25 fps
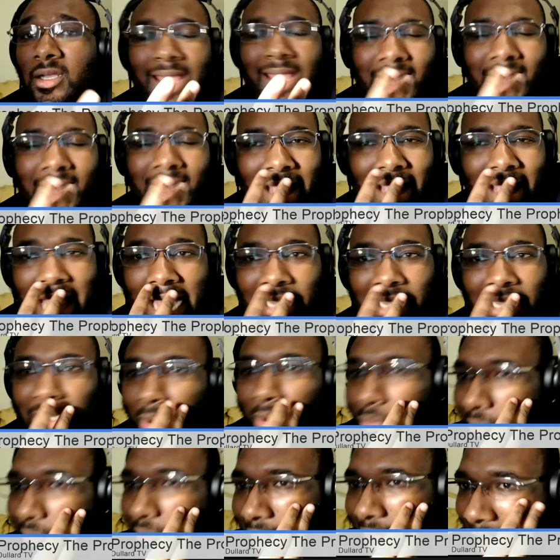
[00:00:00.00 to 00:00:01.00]
it, and like I
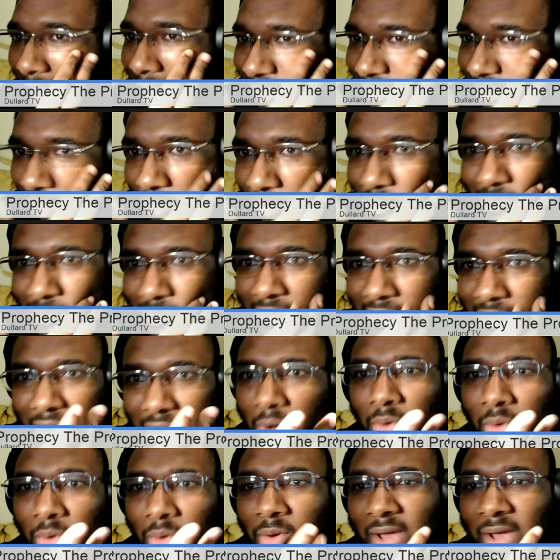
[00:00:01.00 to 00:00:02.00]
don't
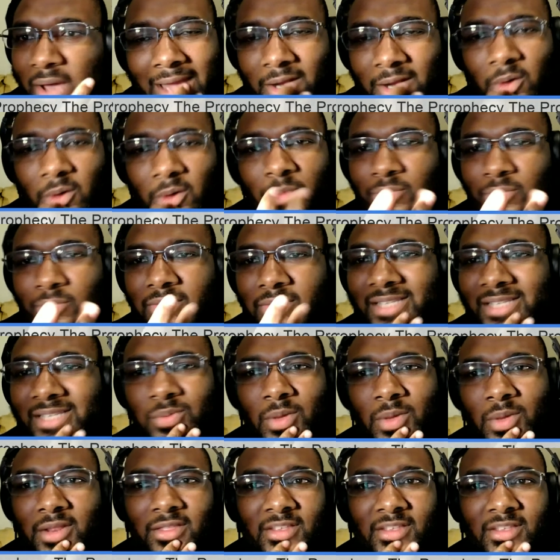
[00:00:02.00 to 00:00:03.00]
know. That's
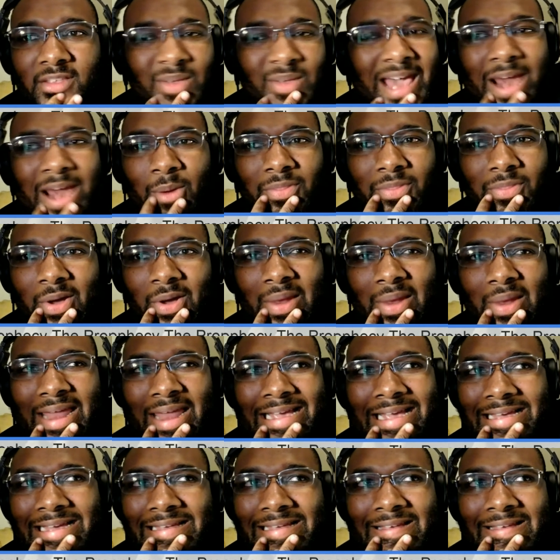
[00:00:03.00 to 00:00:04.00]
one of the. I don't think I'll
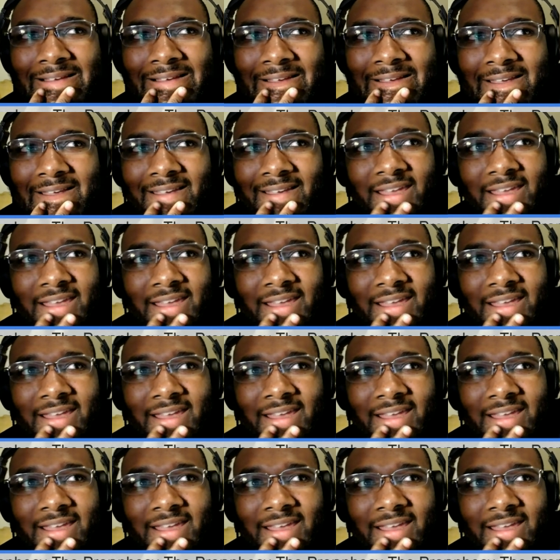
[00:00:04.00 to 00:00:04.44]
like. And I